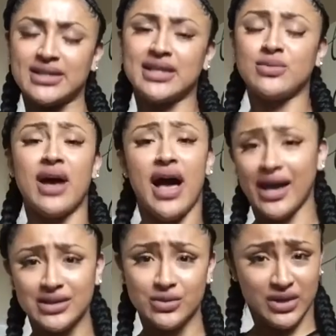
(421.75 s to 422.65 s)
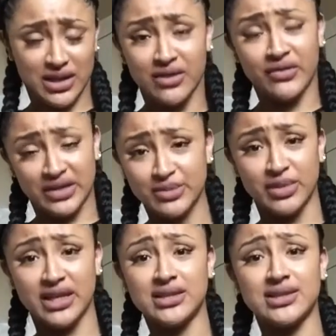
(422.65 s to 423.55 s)
That's why I do it in the first
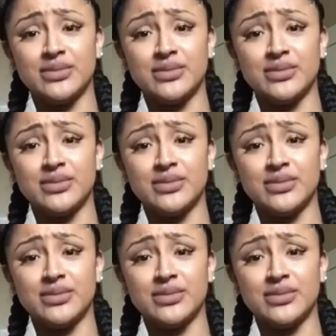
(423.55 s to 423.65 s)
place.